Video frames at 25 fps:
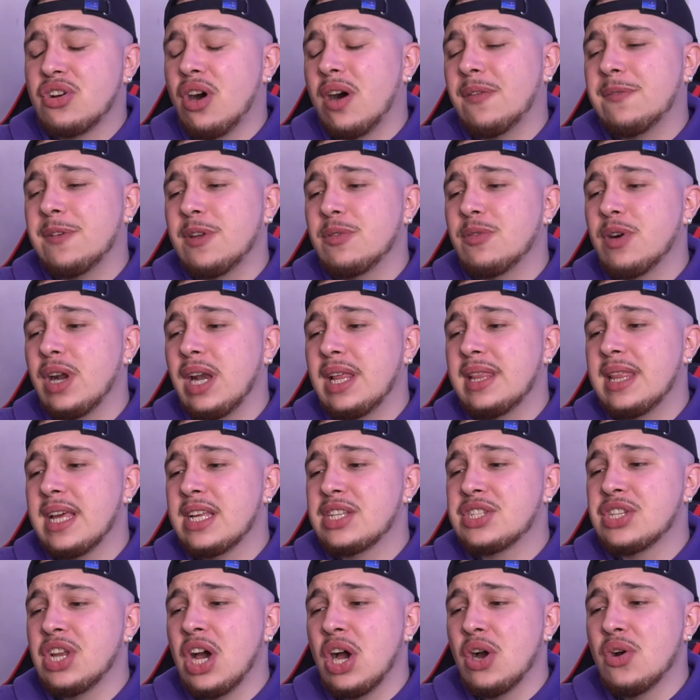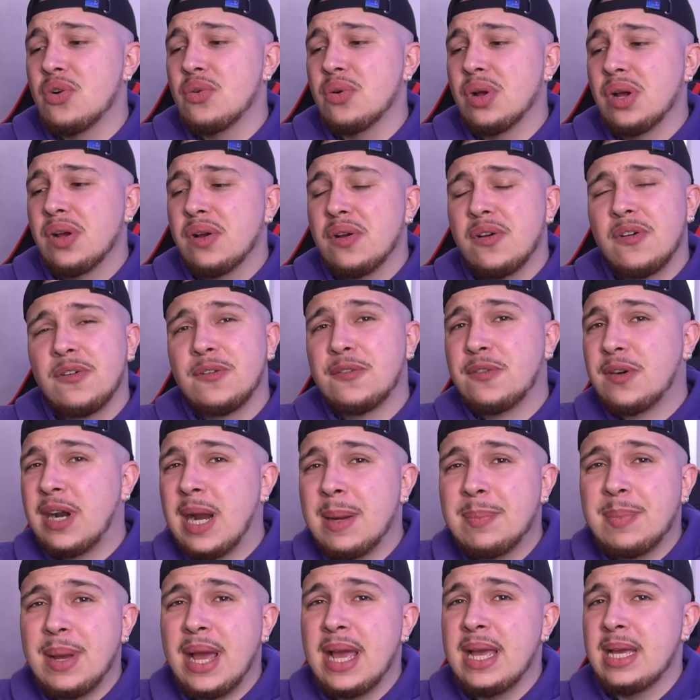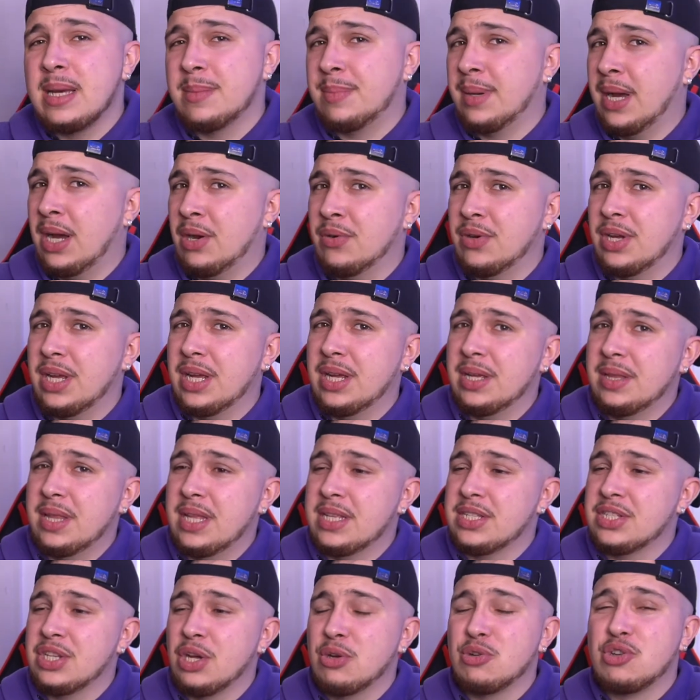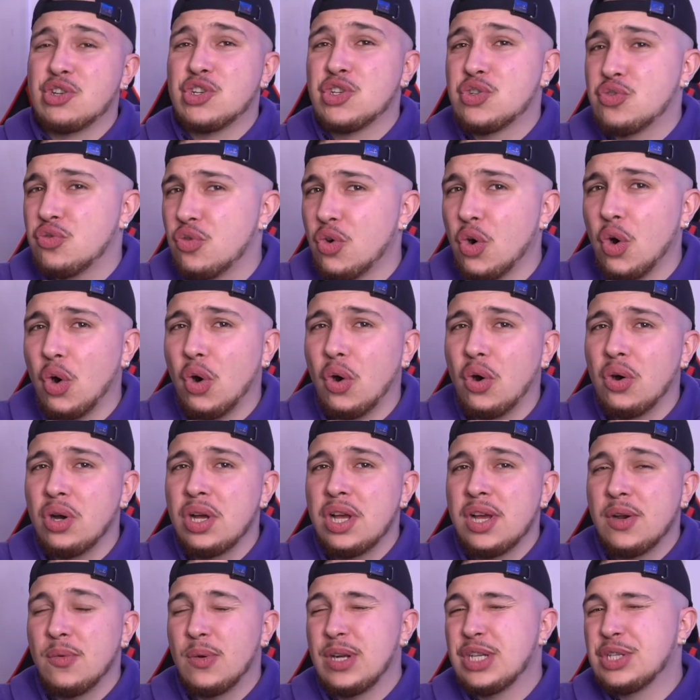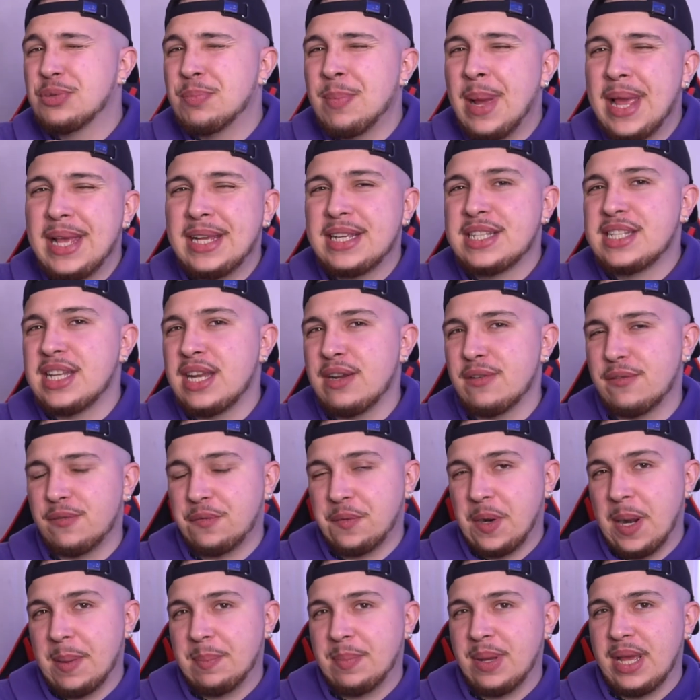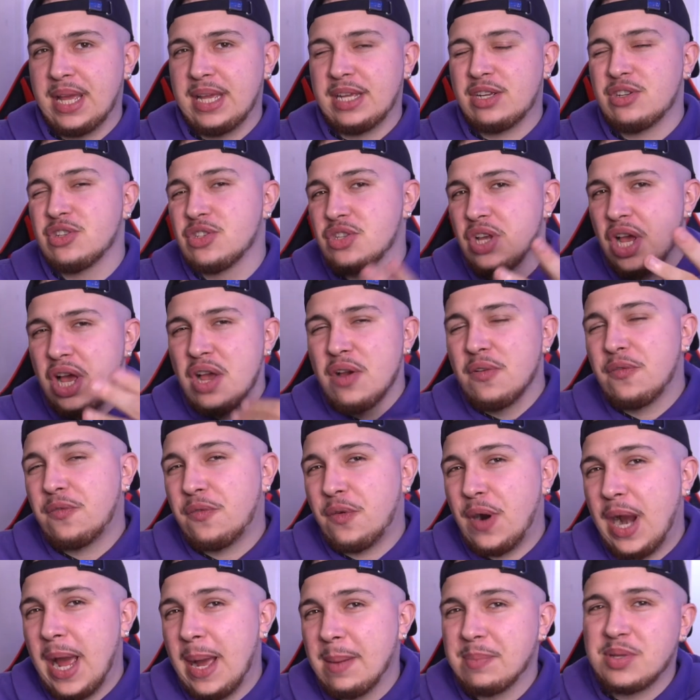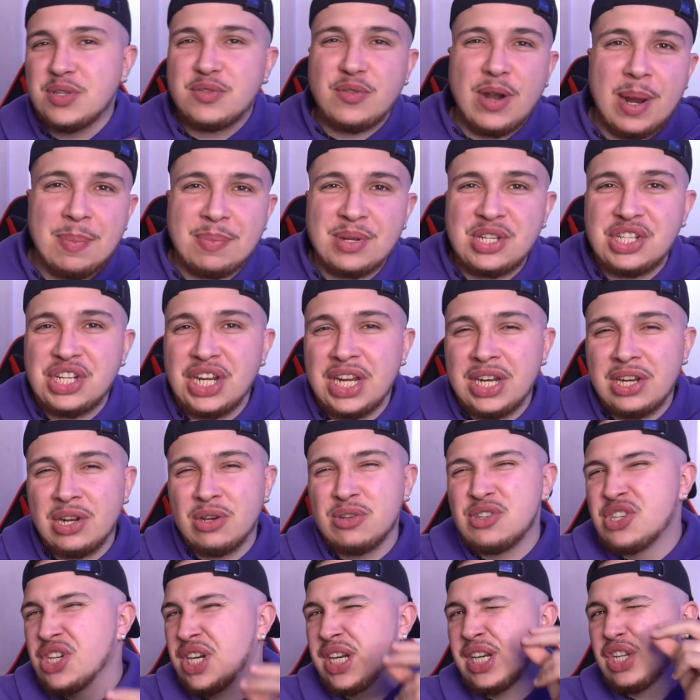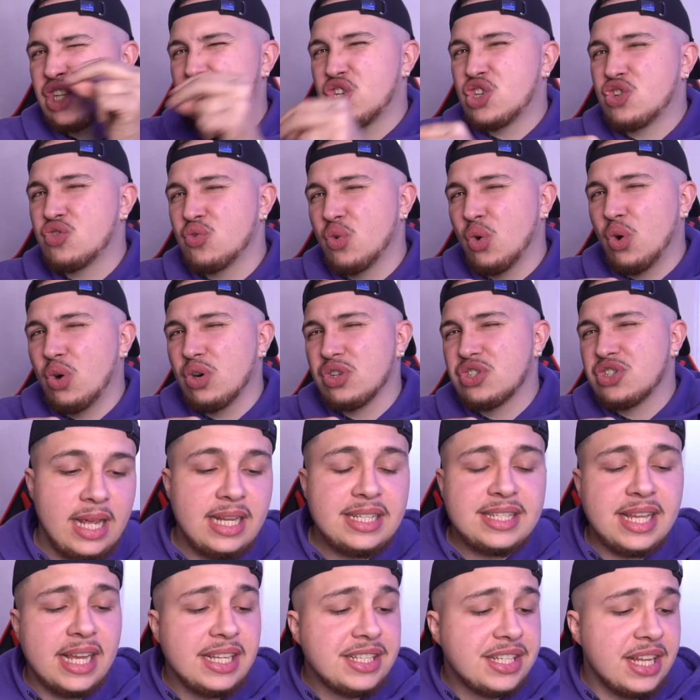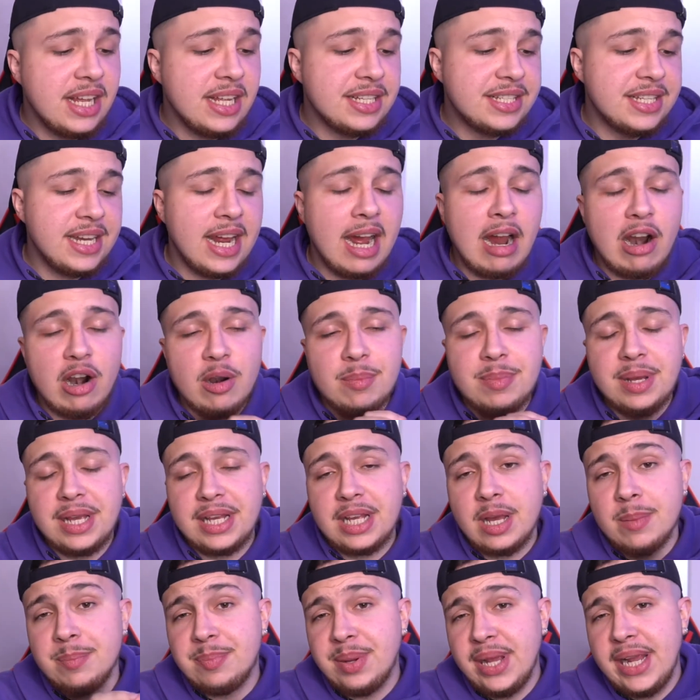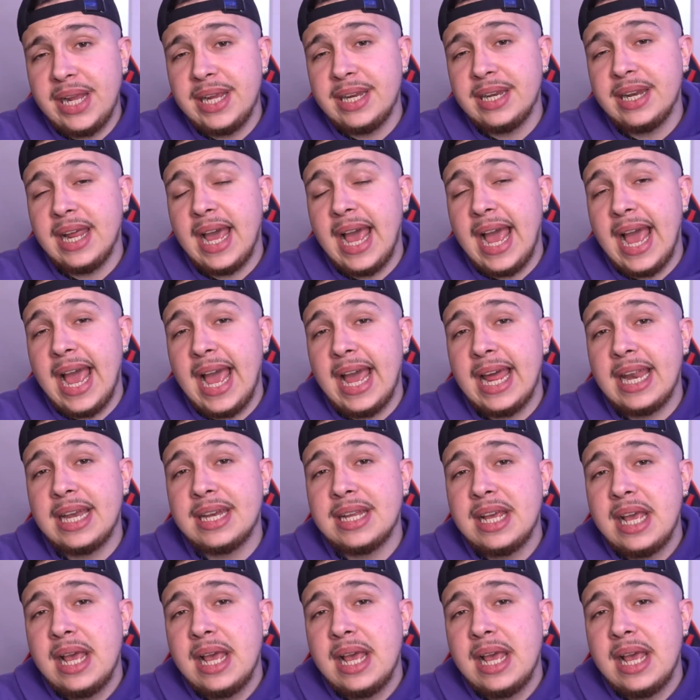coffee, really. There's no frappe about it. There's no straw, which makes it a frappe, because fraps, frappuccinos, you need a straw. It says here it's an Arabica bean, and